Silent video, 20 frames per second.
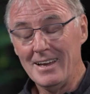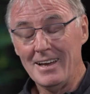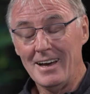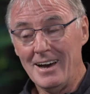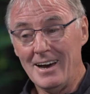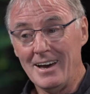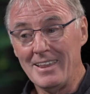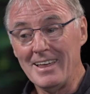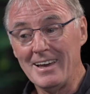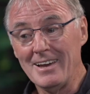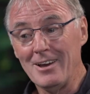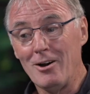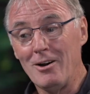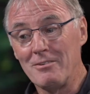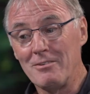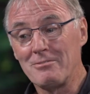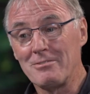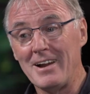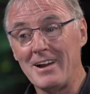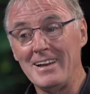I then got a
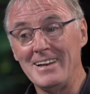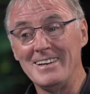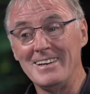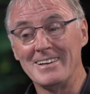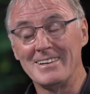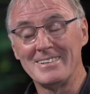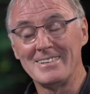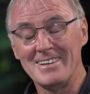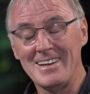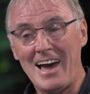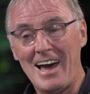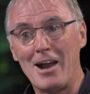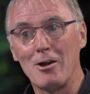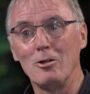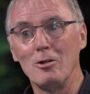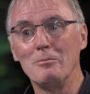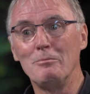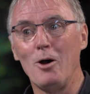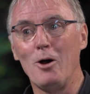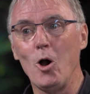friend,
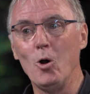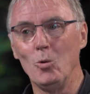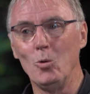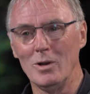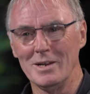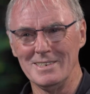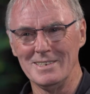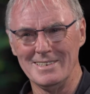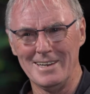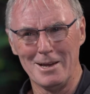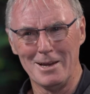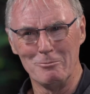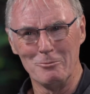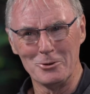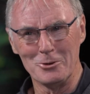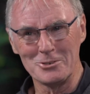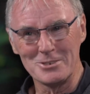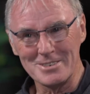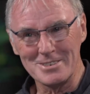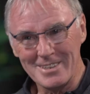Harold Pole his name
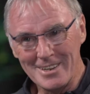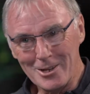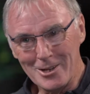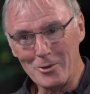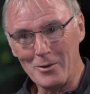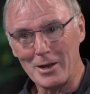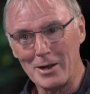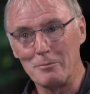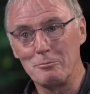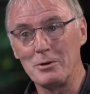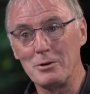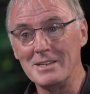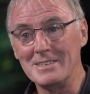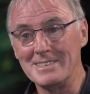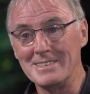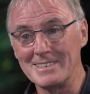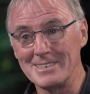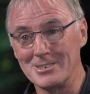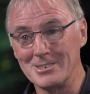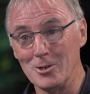was, who had a
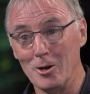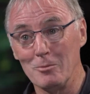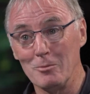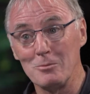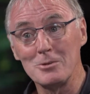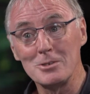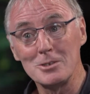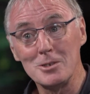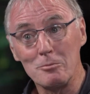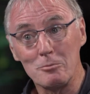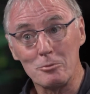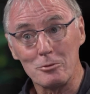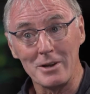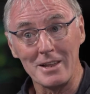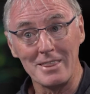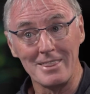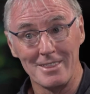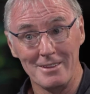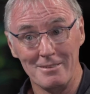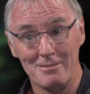printing shop to
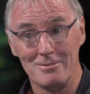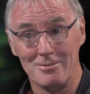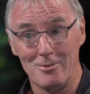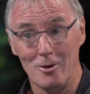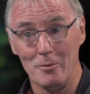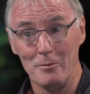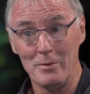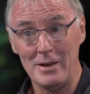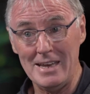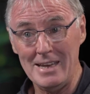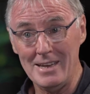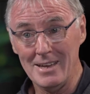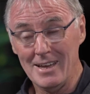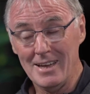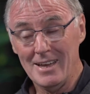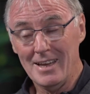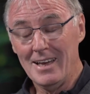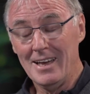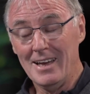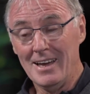print them for me.
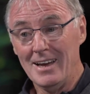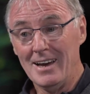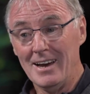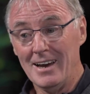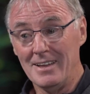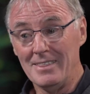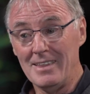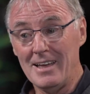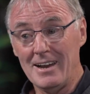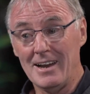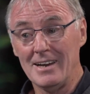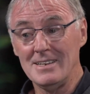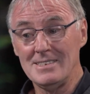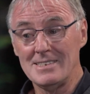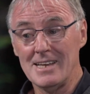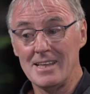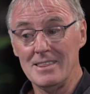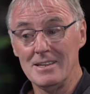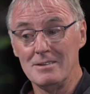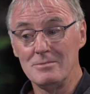And then I
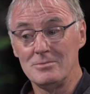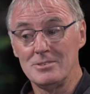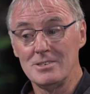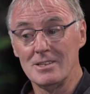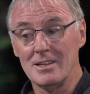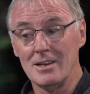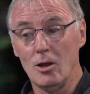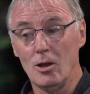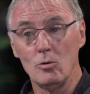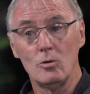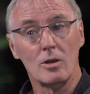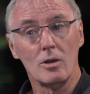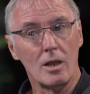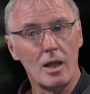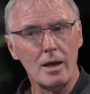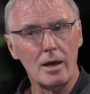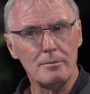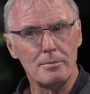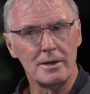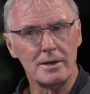sent them to the local
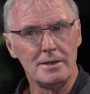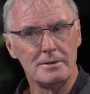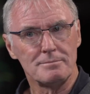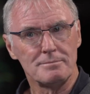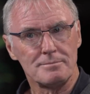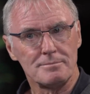library,